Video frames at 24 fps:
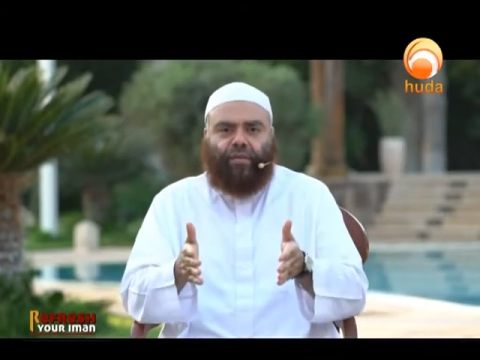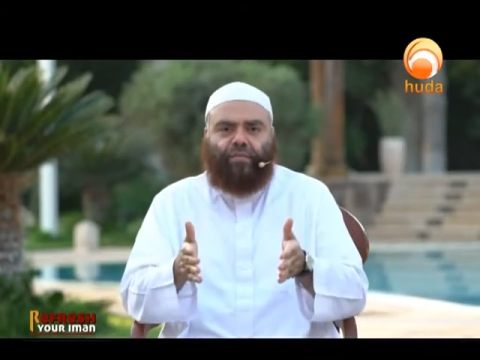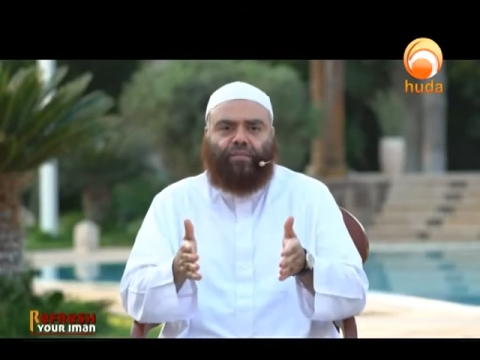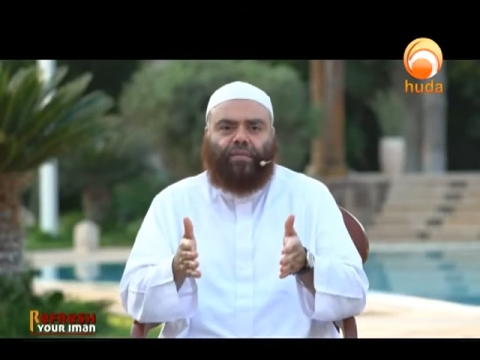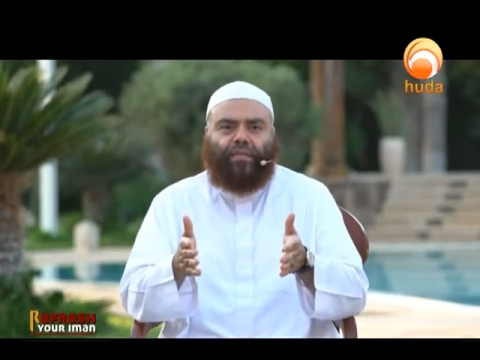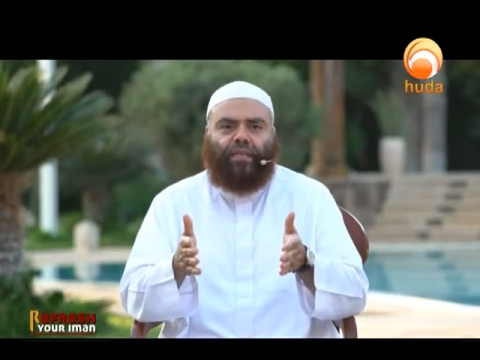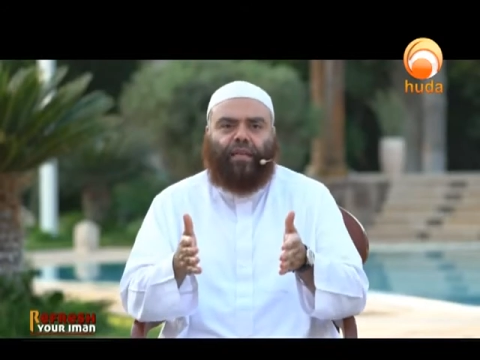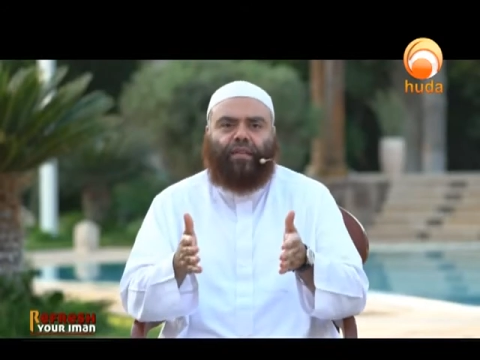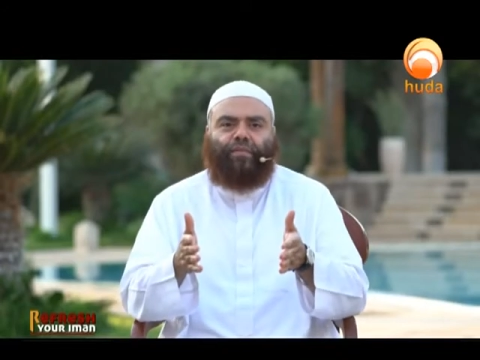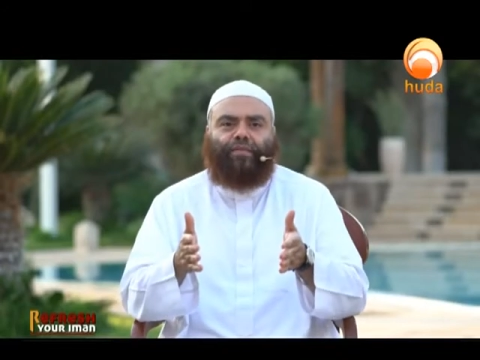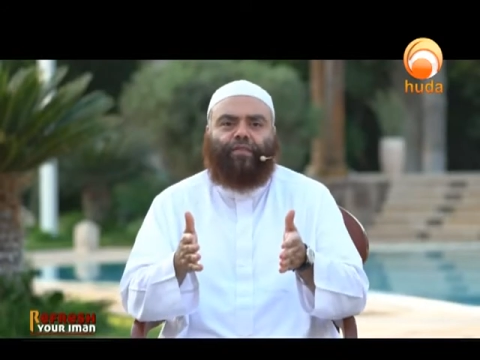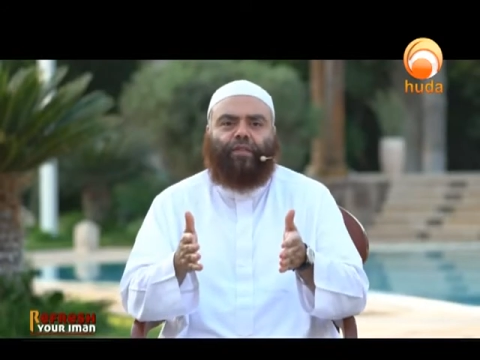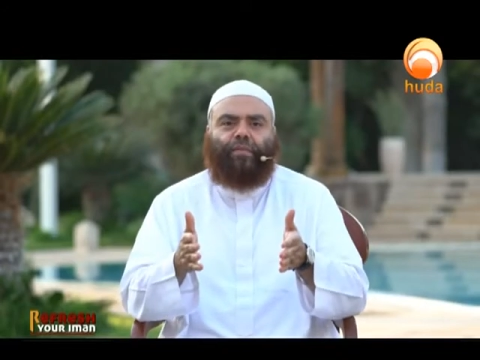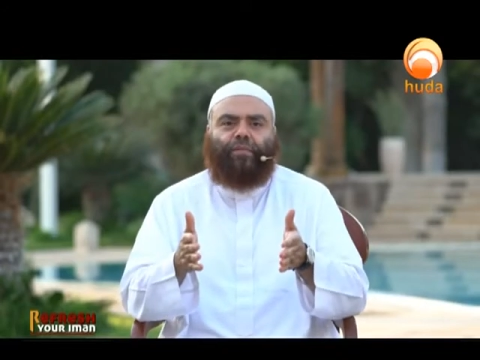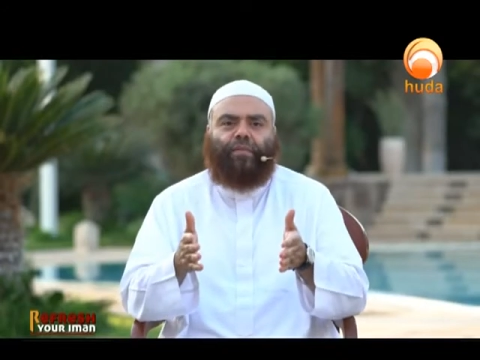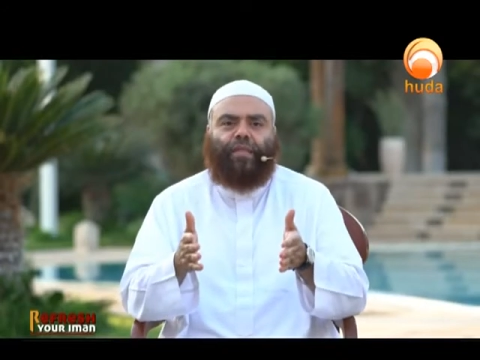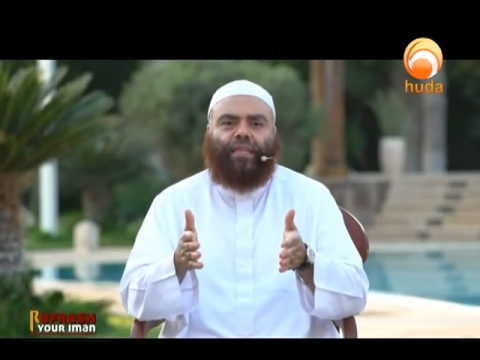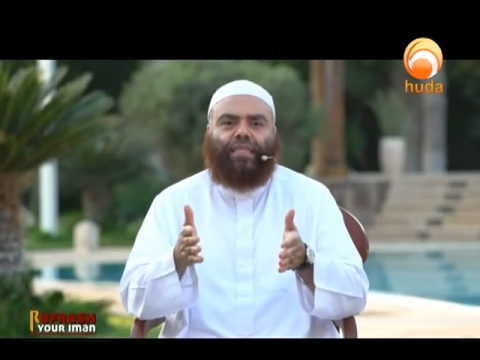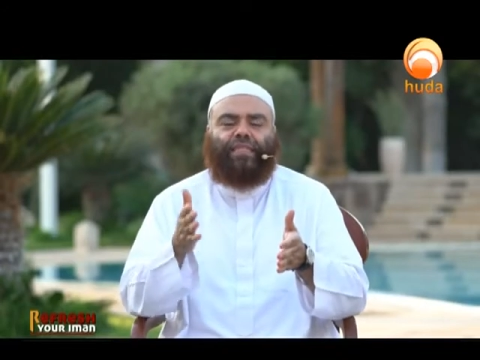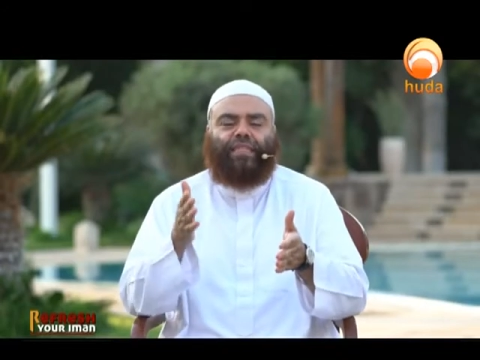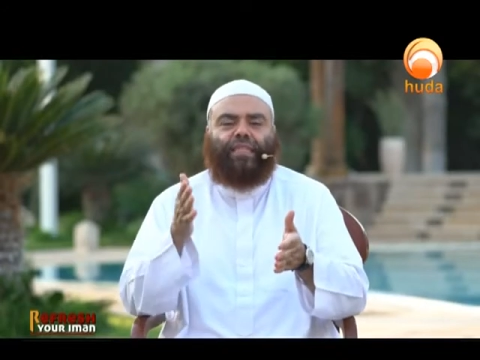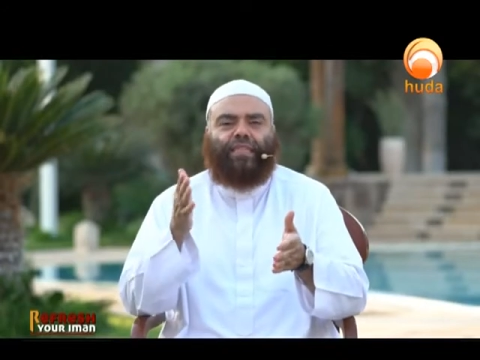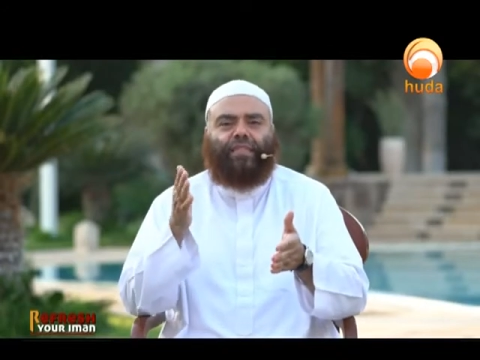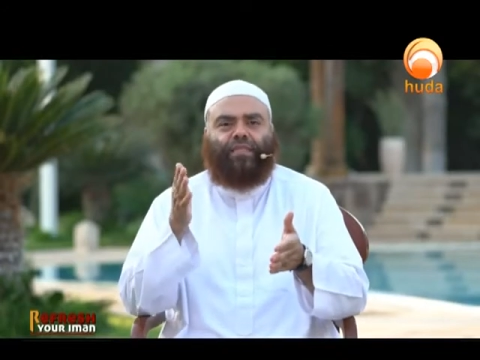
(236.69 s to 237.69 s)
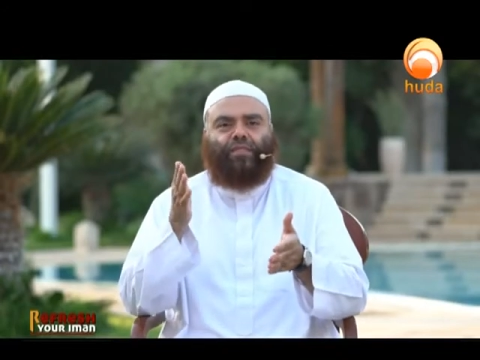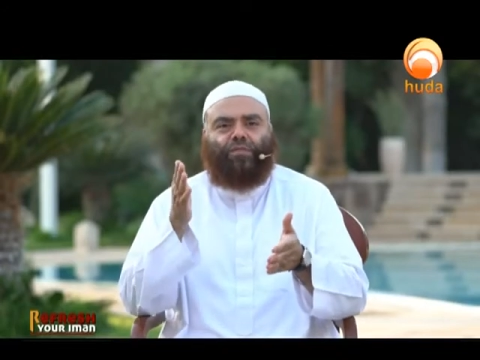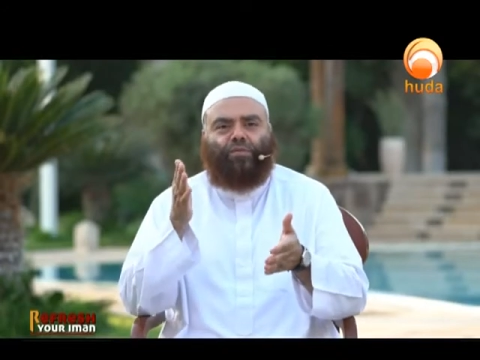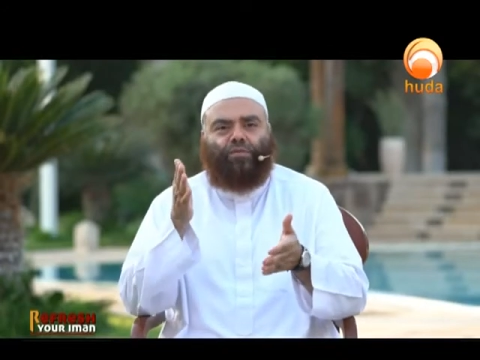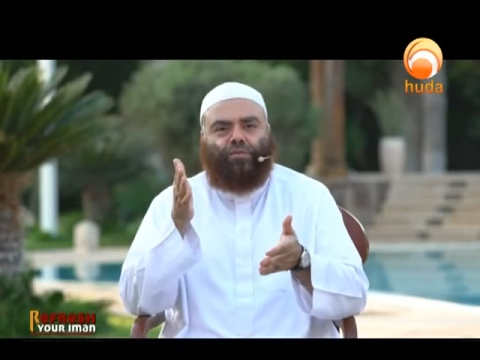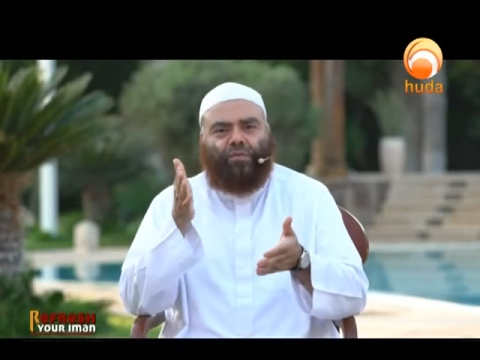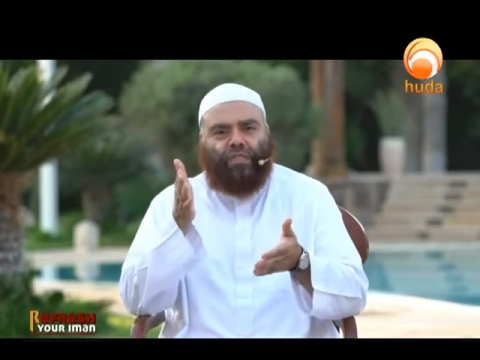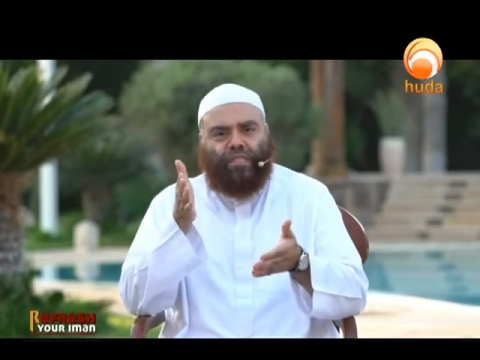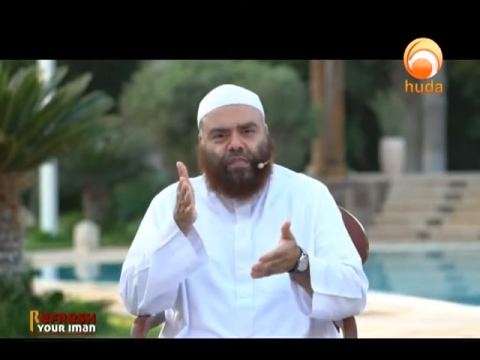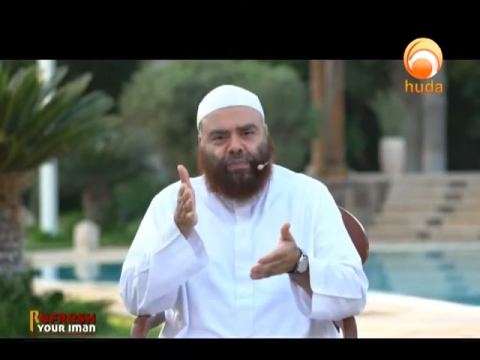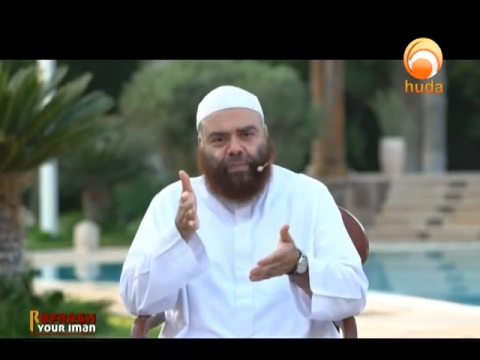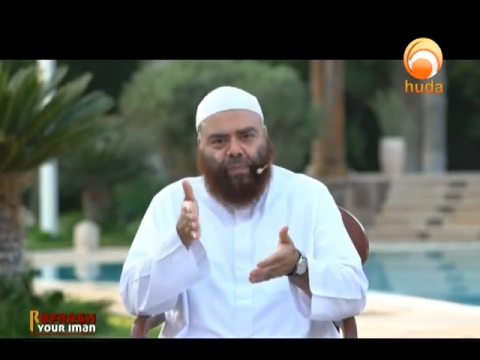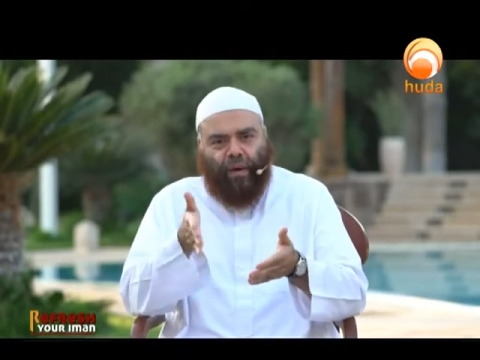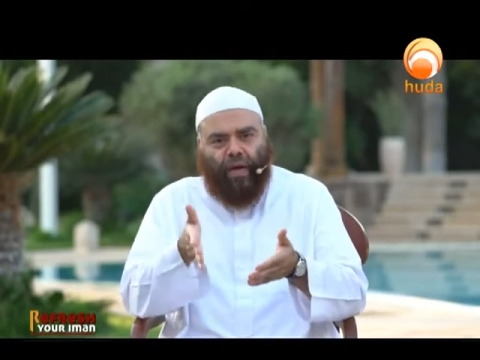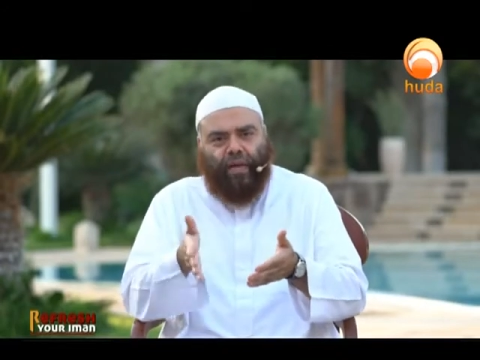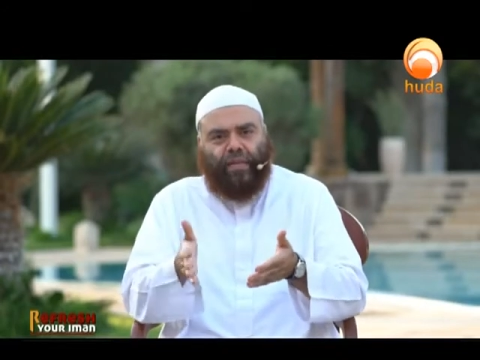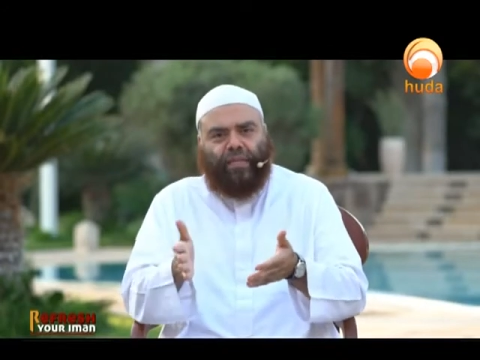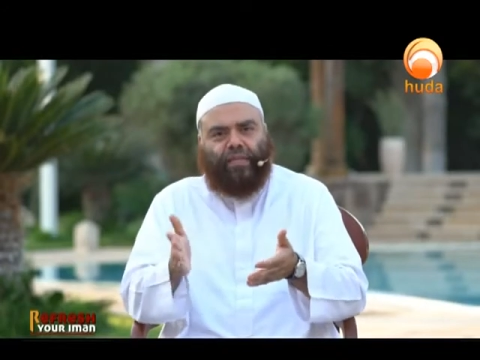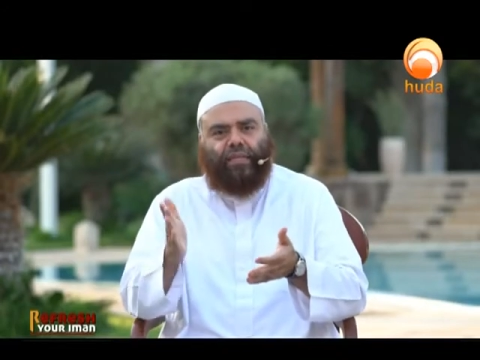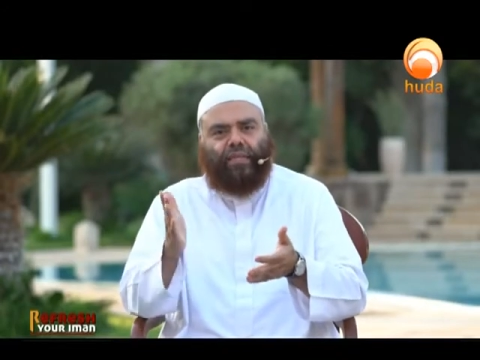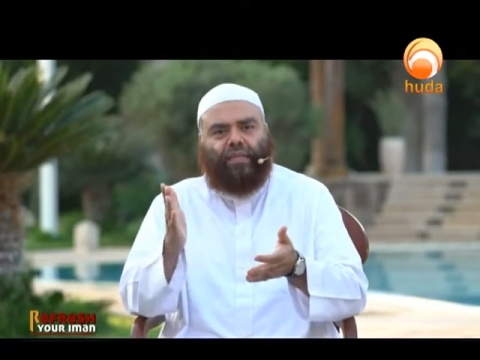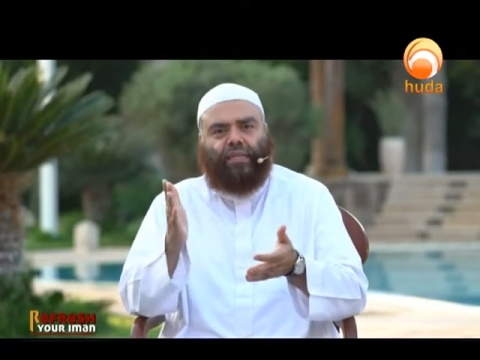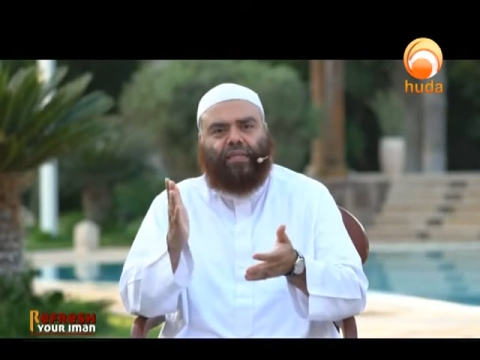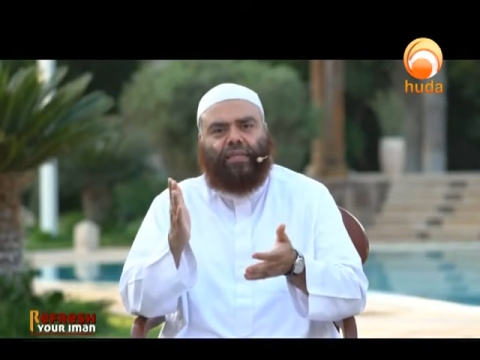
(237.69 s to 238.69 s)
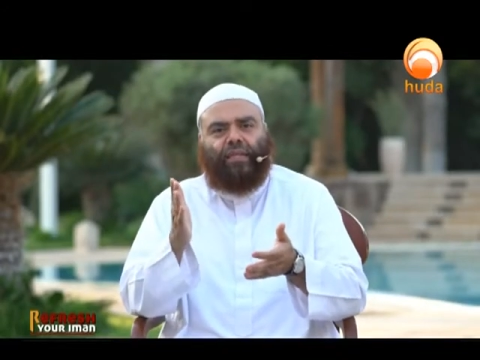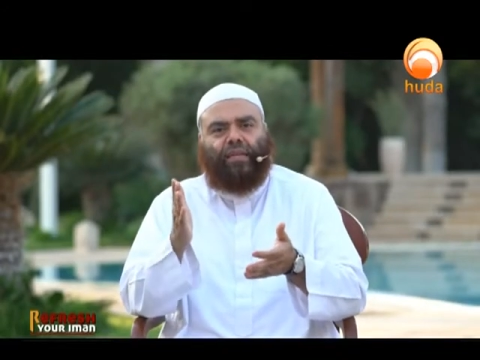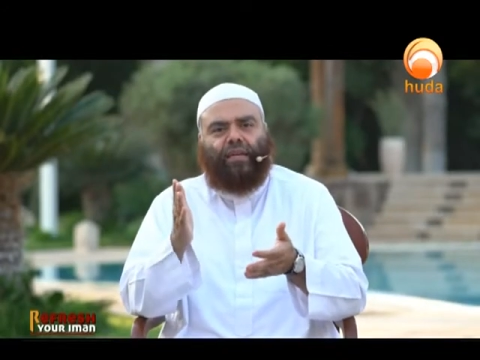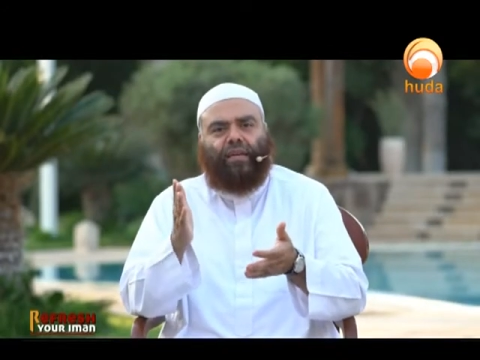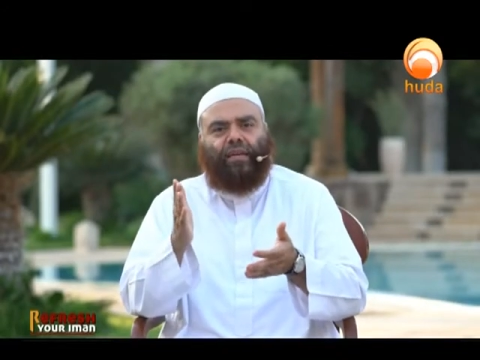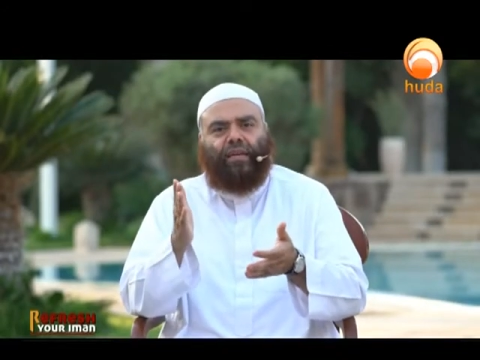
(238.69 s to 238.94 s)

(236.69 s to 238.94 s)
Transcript: himself from this is to respond.